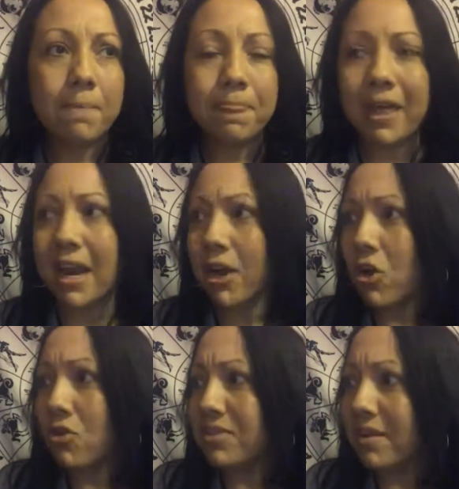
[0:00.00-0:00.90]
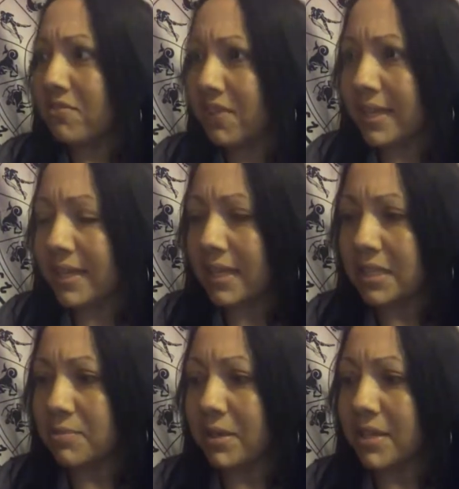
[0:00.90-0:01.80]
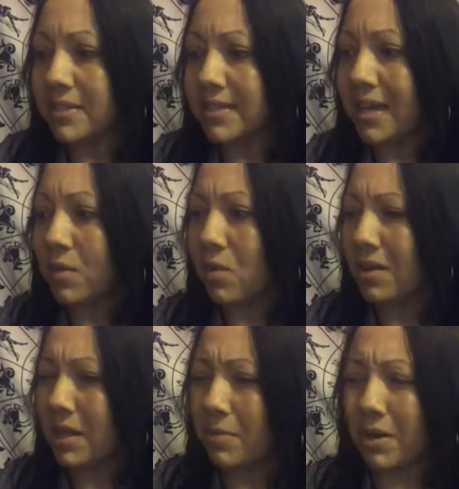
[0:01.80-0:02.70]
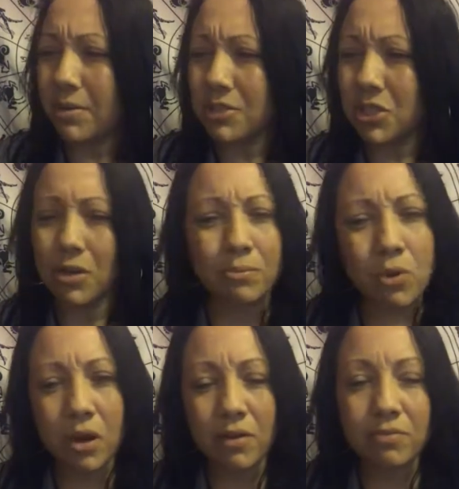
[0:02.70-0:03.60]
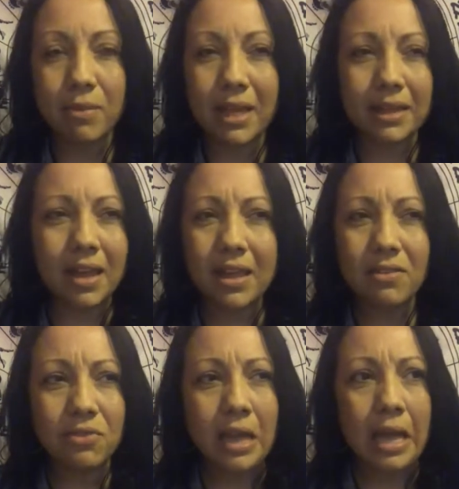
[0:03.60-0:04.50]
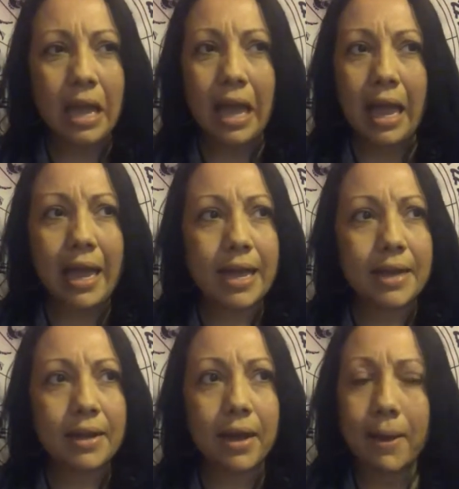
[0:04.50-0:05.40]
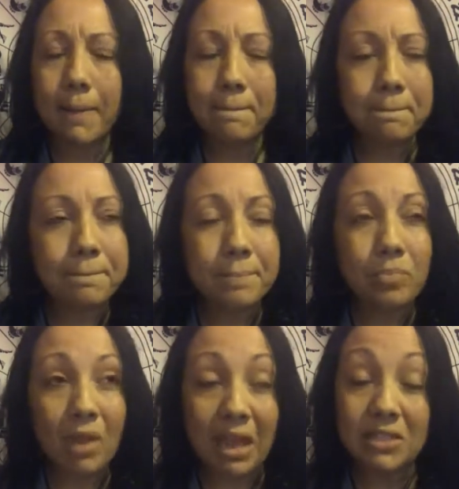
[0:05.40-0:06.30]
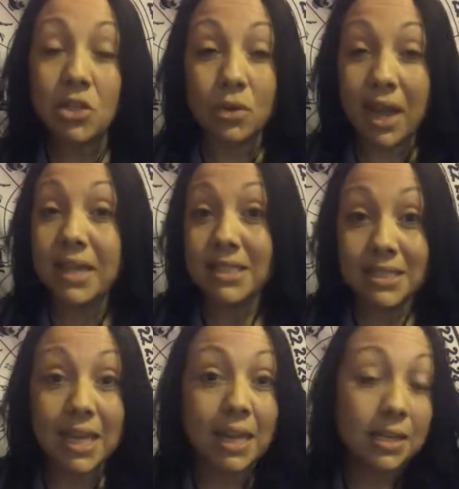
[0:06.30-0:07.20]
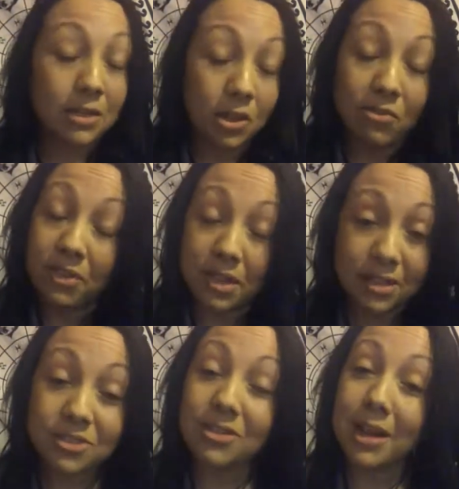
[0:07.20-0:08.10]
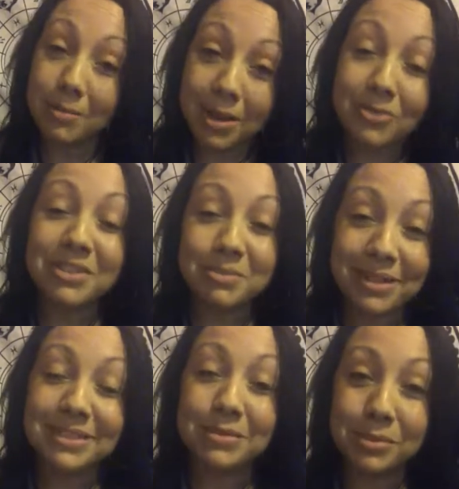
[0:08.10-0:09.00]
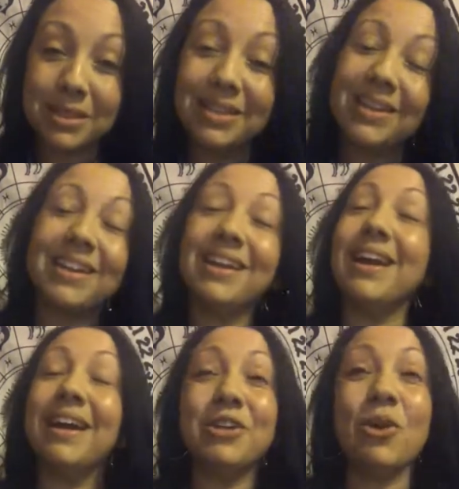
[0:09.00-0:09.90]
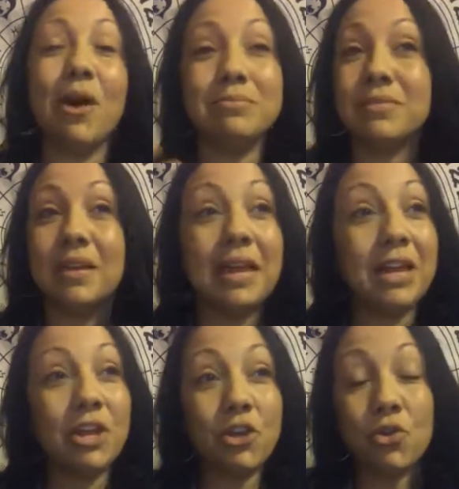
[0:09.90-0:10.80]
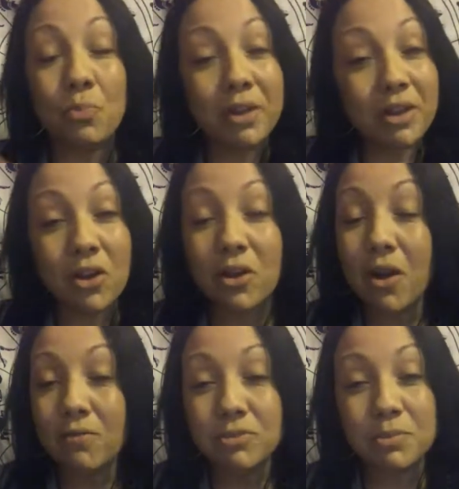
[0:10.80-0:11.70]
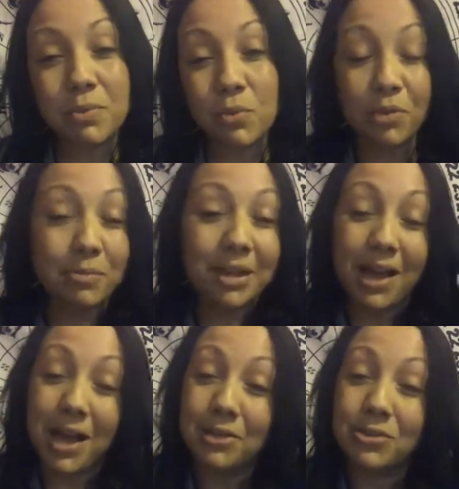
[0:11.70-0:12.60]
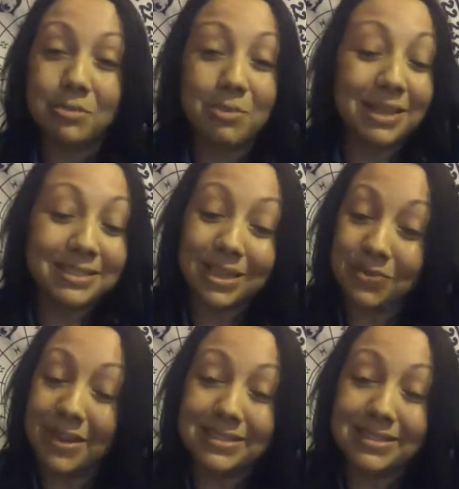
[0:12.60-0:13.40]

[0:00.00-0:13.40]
that I hurt their feelings because I didn't want them in a certain part of my life. And it's okay to say your feelings are not my responsibility. You know, you being uncomfortable with me honoring myself has